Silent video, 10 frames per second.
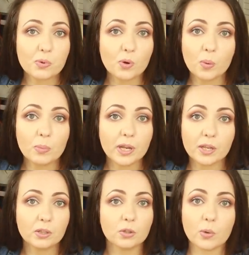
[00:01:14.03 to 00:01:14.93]
Probably,
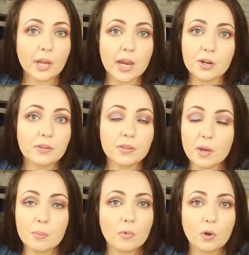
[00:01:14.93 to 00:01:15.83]
I don't know, carrying
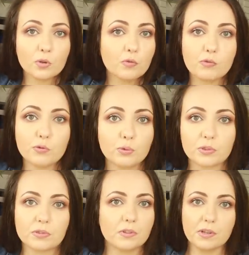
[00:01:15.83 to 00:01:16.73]
them on
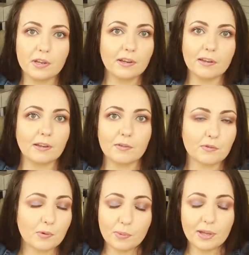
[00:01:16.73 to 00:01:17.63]
foot, really,
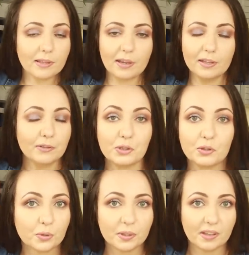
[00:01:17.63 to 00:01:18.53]
from one country
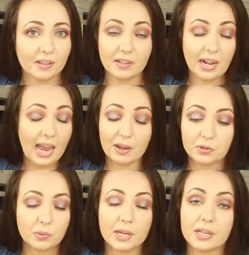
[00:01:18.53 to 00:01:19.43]
to another. I
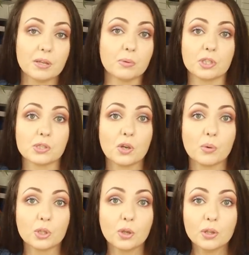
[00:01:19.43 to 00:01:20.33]
have no idea what is
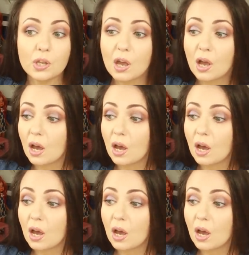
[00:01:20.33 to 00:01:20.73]
going on.